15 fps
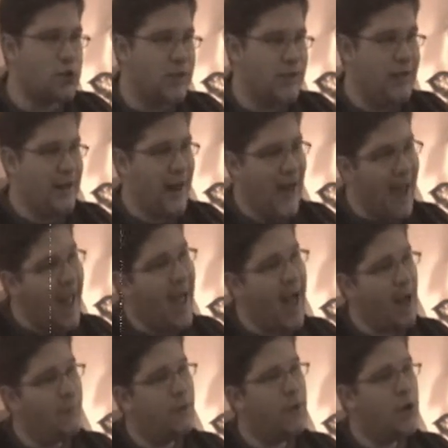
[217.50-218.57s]
person can
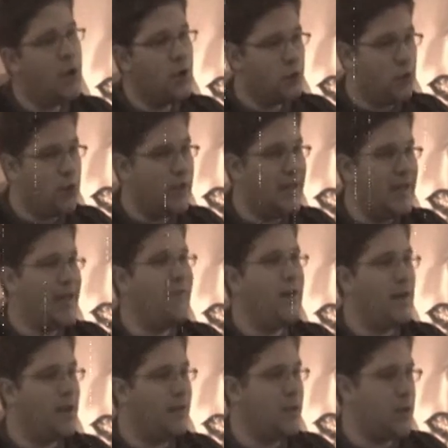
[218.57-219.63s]
have through the
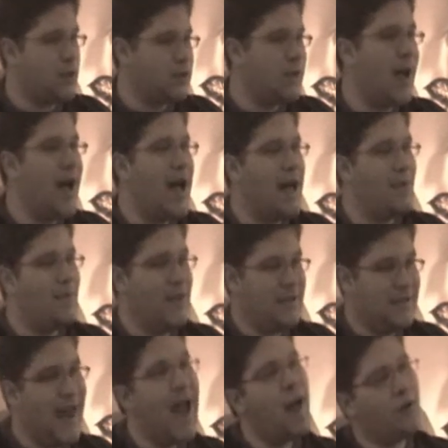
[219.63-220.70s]
giving of their time
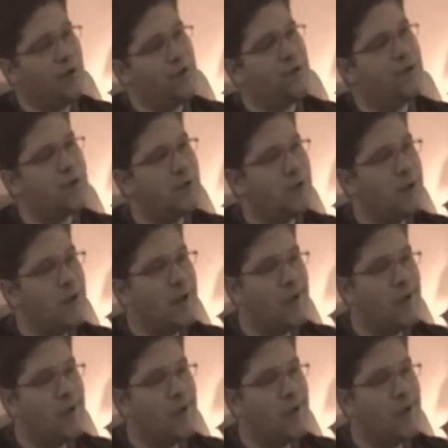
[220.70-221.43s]
and talents,